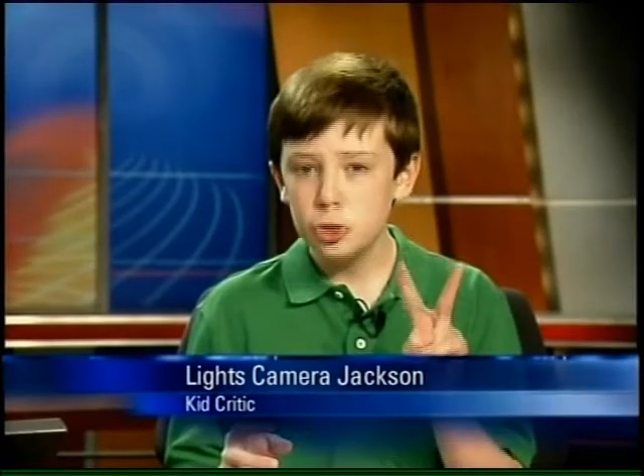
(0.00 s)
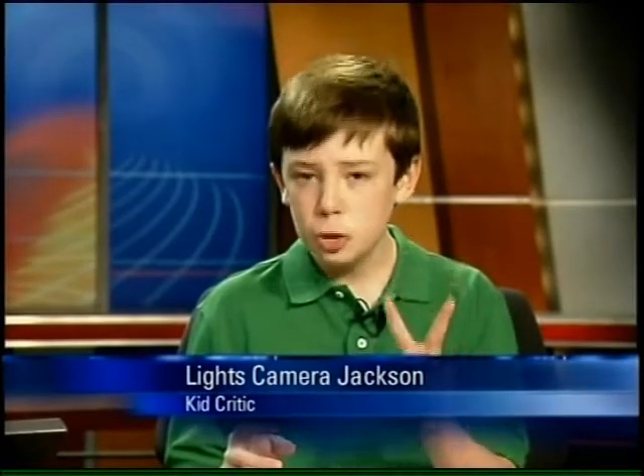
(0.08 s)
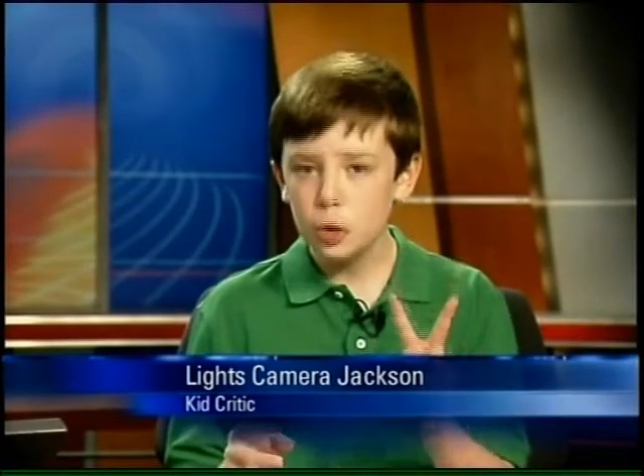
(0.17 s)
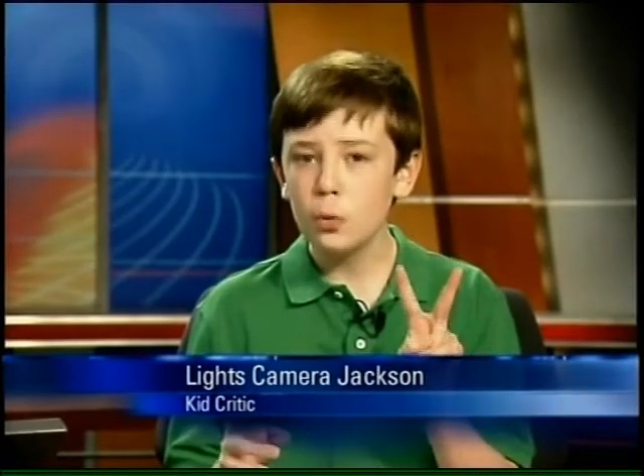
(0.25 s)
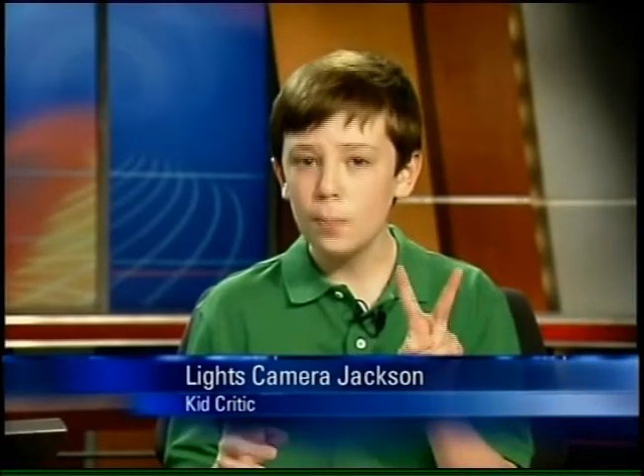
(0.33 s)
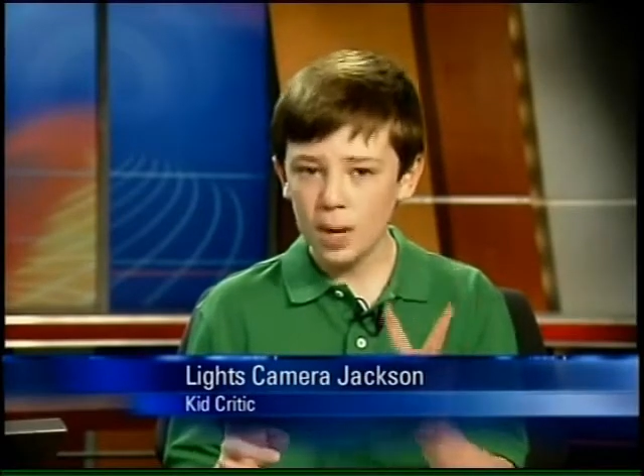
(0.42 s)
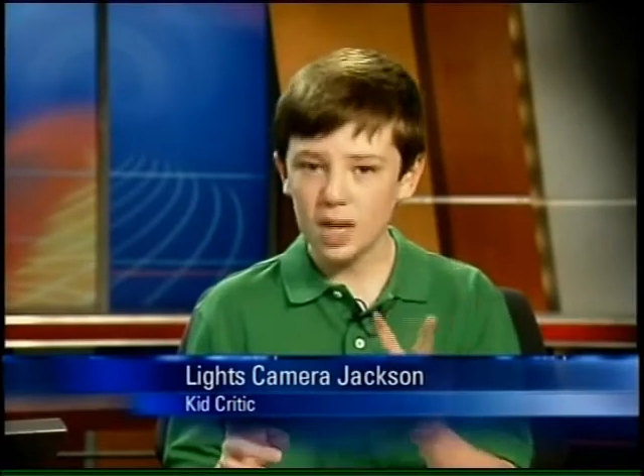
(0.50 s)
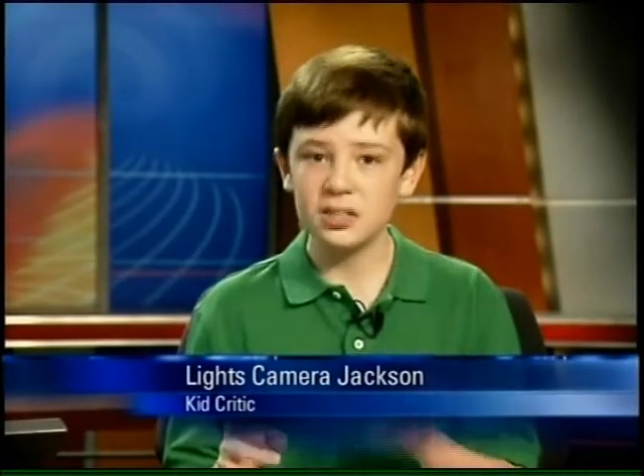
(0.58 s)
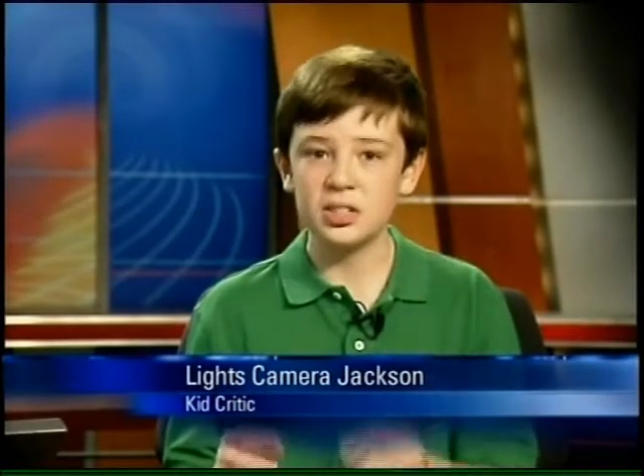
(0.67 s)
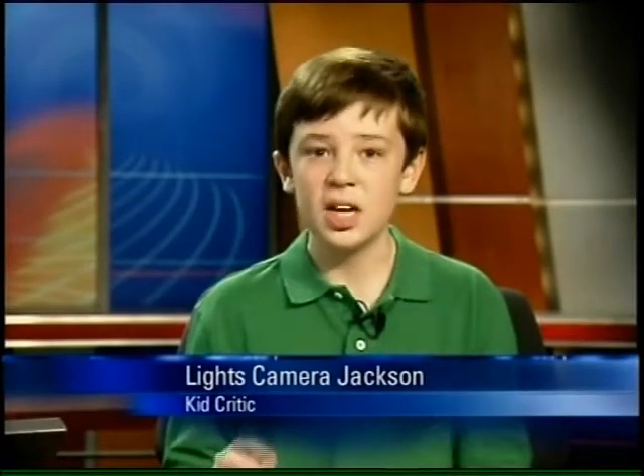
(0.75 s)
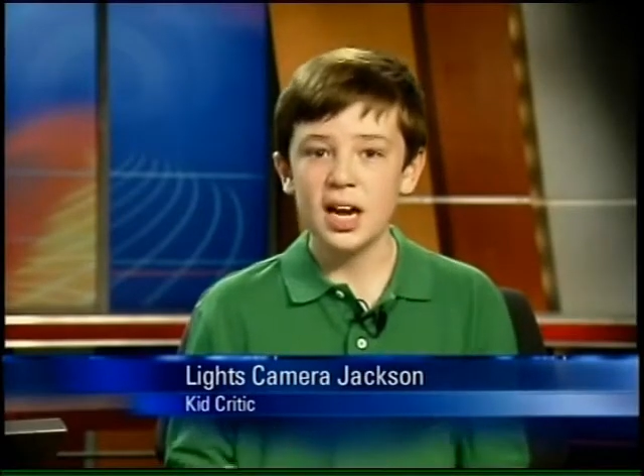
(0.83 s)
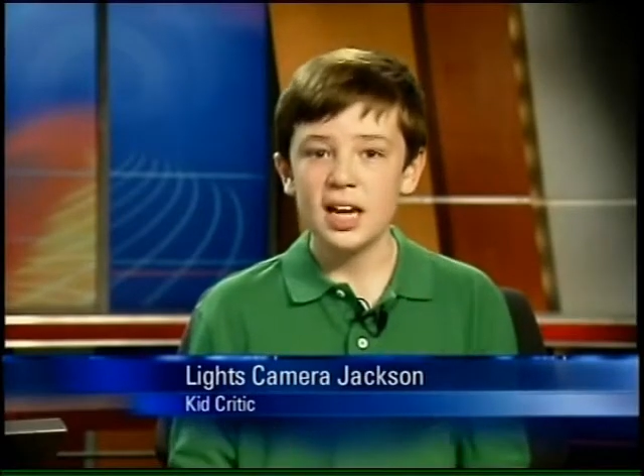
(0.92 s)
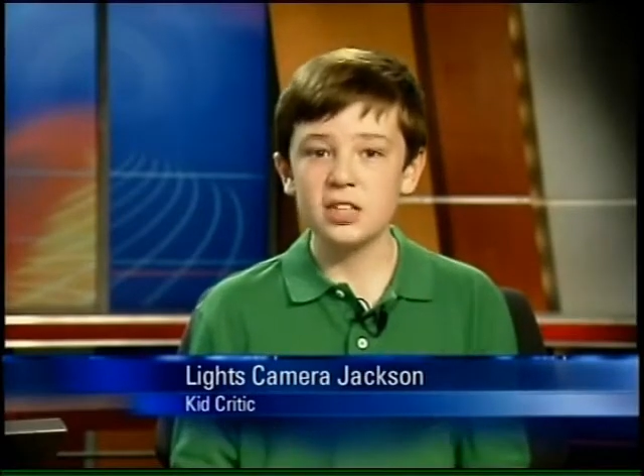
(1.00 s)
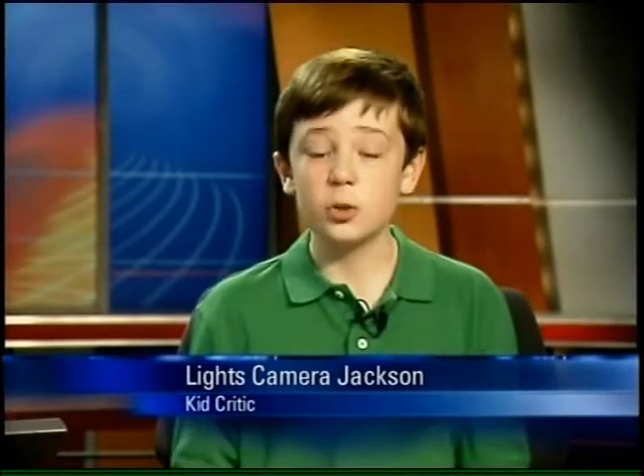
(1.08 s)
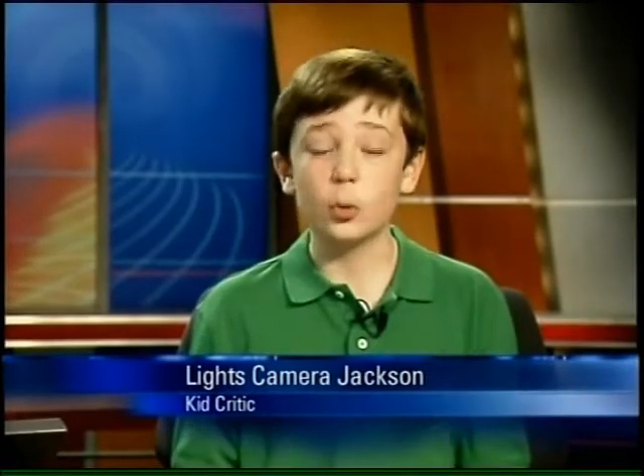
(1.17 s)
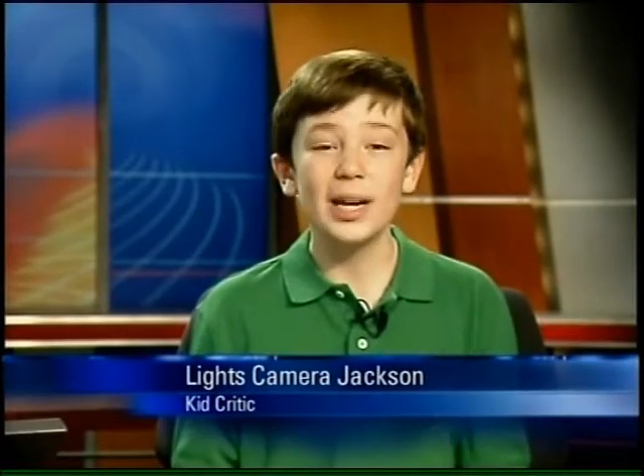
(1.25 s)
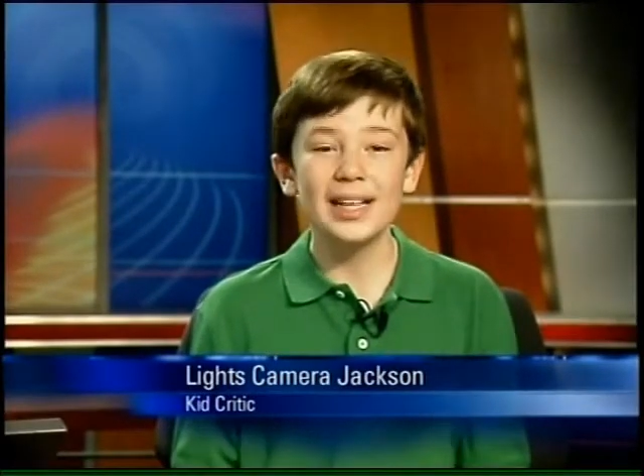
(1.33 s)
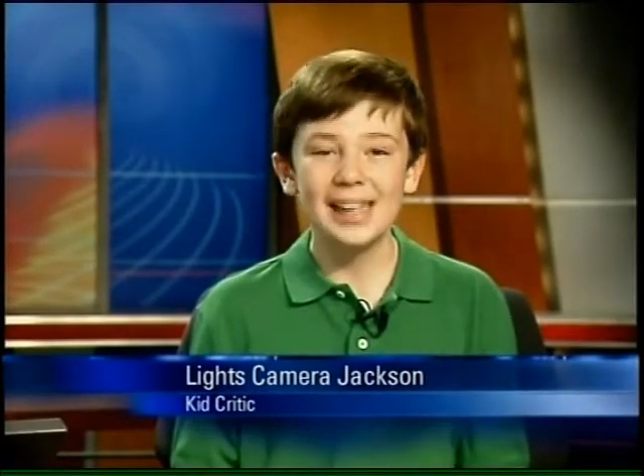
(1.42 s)
2 months is
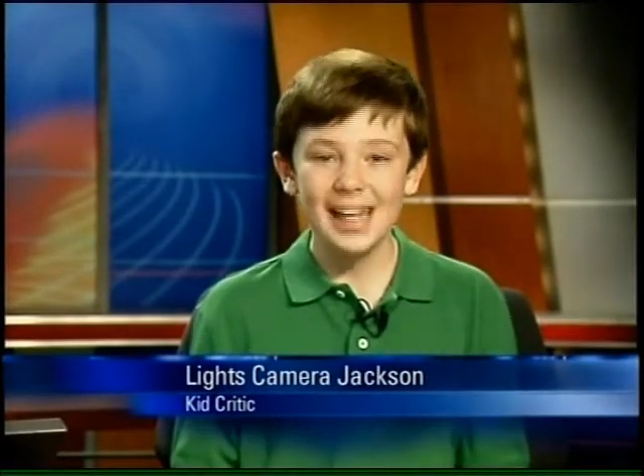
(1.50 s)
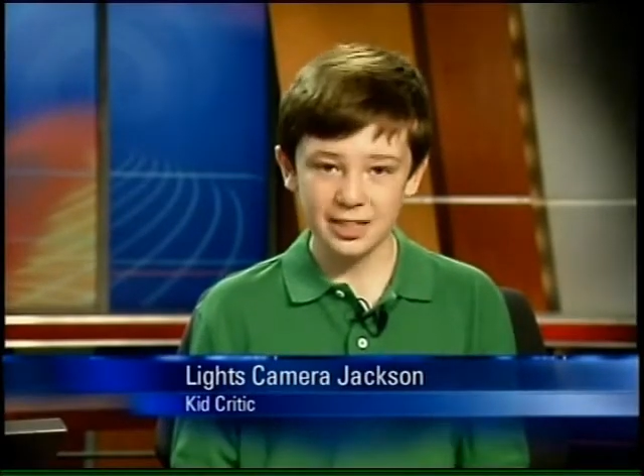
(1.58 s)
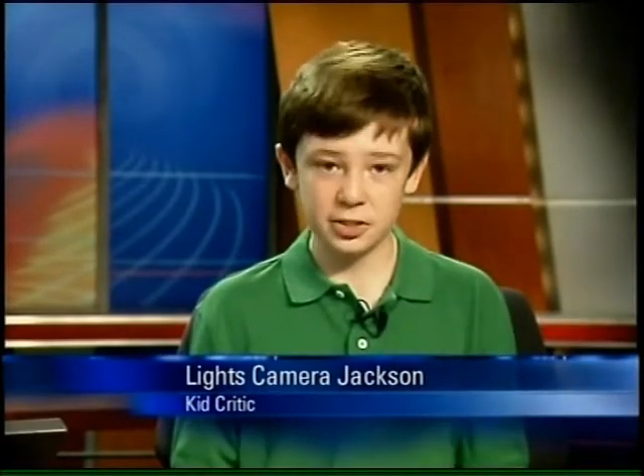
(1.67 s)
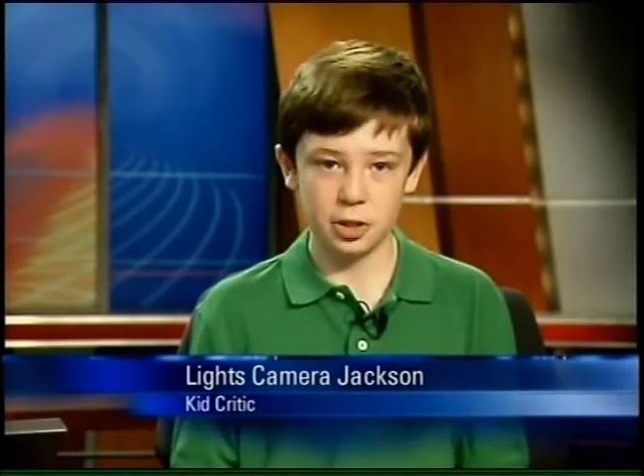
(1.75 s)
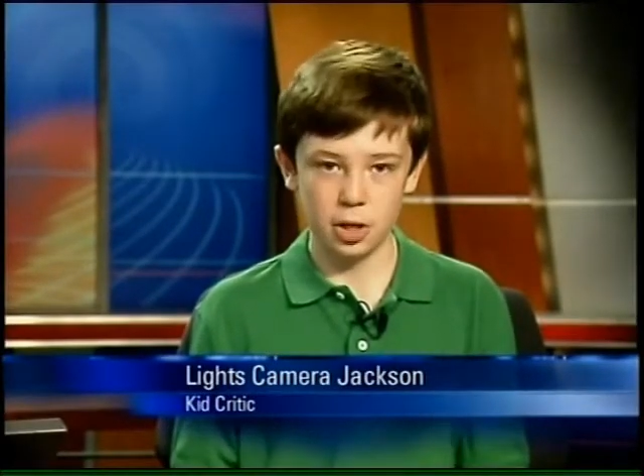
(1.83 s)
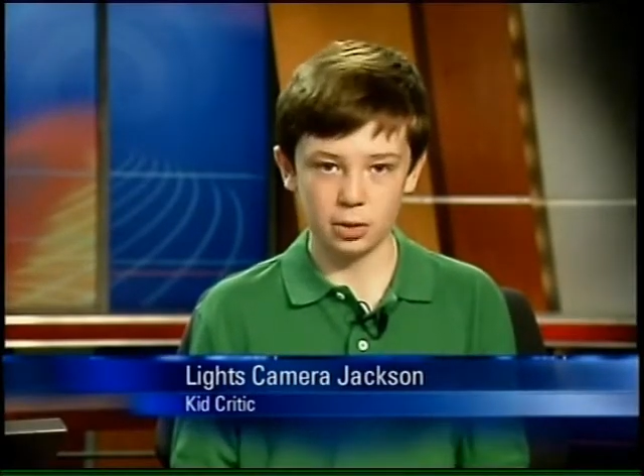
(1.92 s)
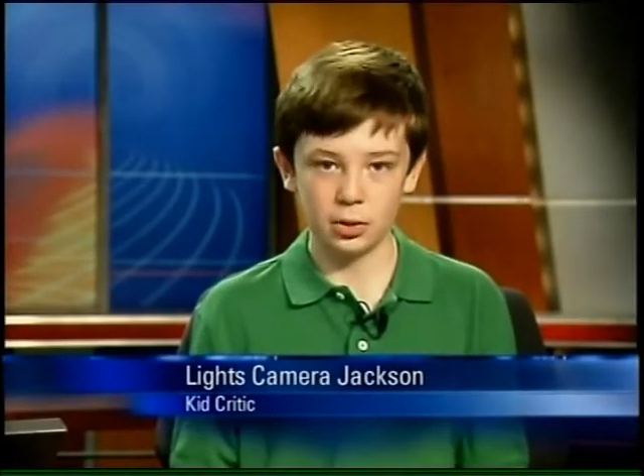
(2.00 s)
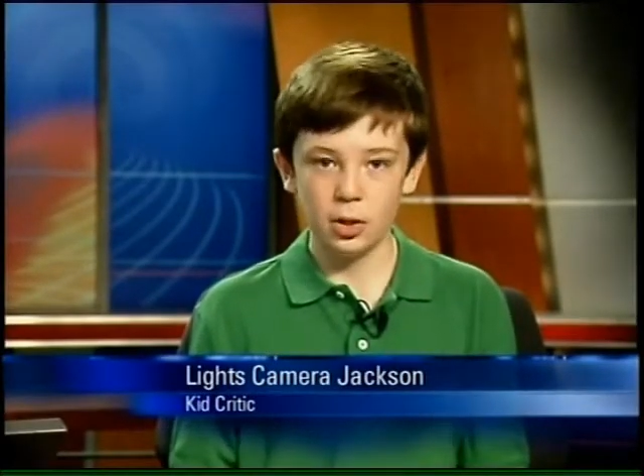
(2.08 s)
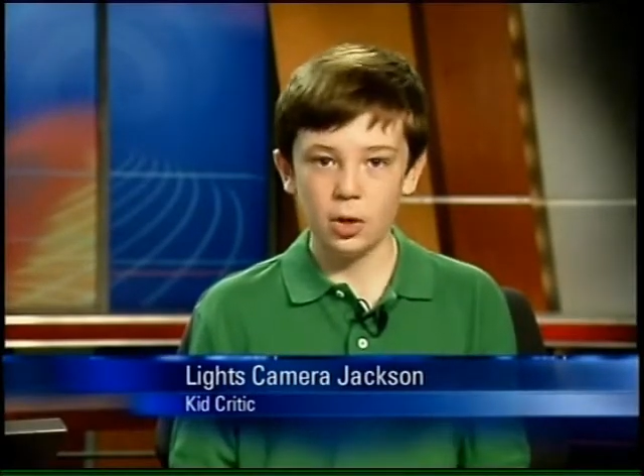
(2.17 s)
Green Lantern.